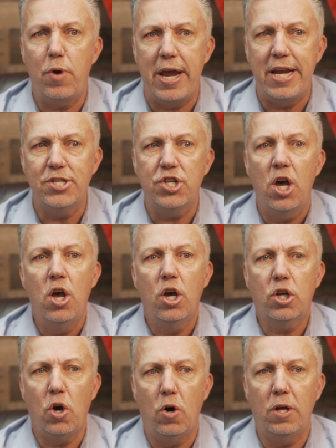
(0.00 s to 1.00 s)
Range
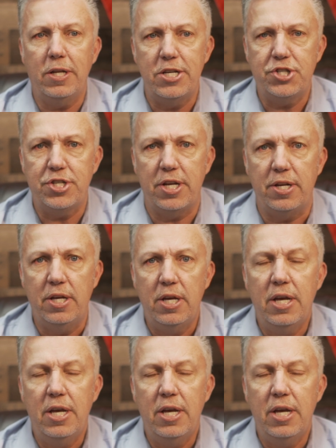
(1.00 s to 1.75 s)
Coalition.